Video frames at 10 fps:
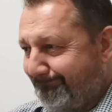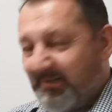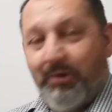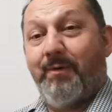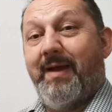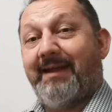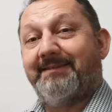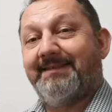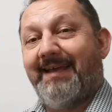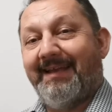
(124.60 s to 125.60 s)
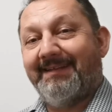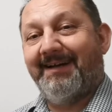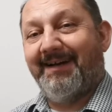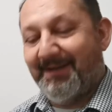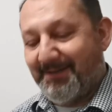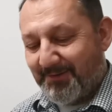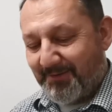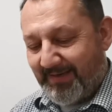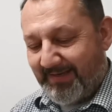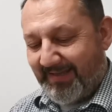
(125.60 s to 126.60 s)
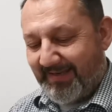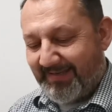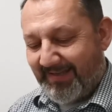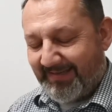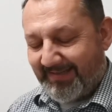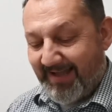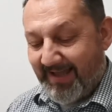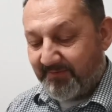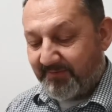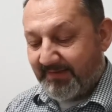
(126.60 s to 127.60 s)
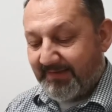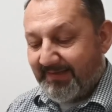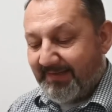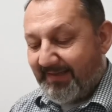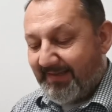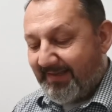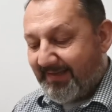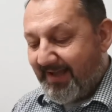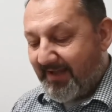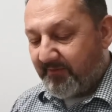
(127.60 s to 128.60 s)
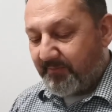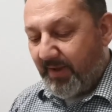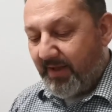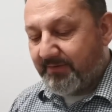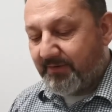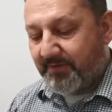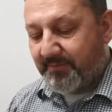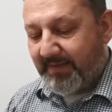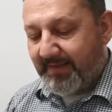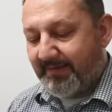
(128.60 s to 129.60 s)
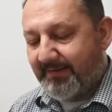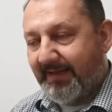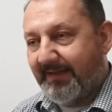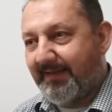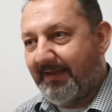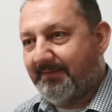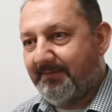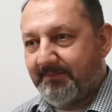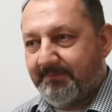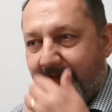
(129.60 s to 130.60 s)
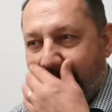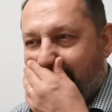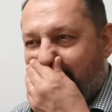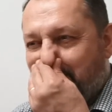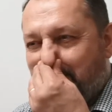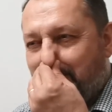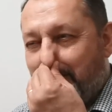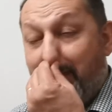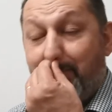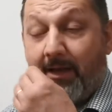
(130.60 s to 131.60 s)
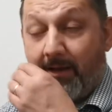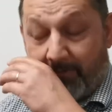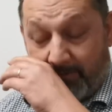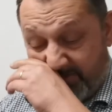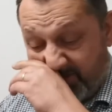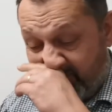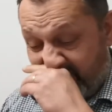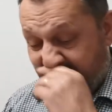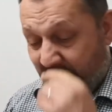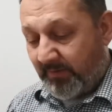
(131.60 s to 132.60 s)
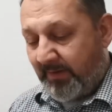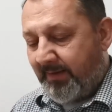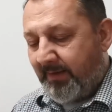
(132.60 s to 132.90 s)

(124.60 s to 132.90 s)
correct, and and it kind of bothered me, and maybe others also,